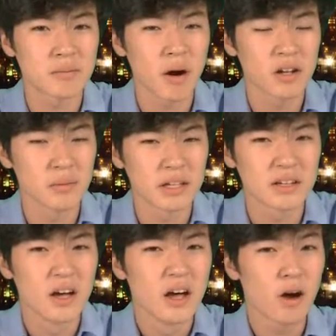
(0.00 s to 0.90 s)
parliament,
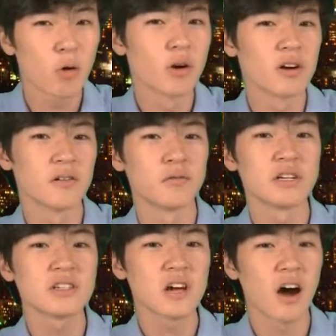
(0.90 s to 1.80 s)
a quarter of
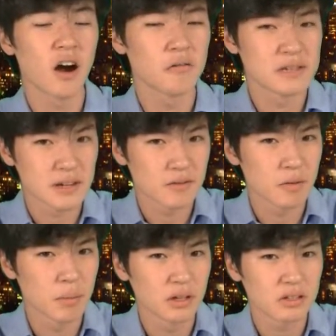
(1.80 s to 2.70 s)
which are reserved
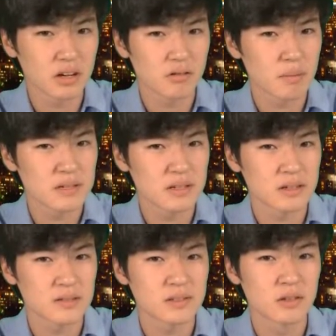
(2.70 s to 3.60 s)
for military
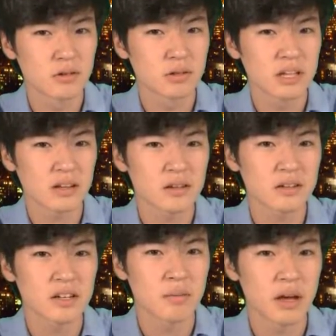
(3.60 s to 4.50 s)
representatives who
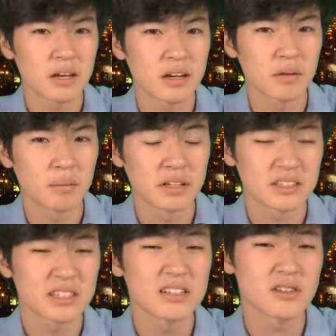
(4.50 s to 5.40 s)
technically make up an
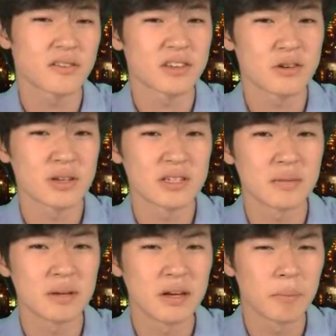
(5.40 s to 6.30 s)
extension of the
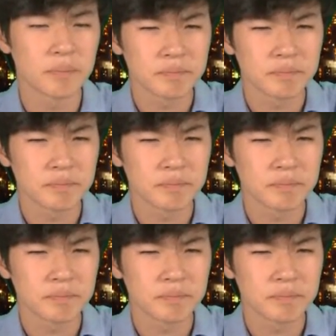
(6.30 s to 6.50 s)
USDP.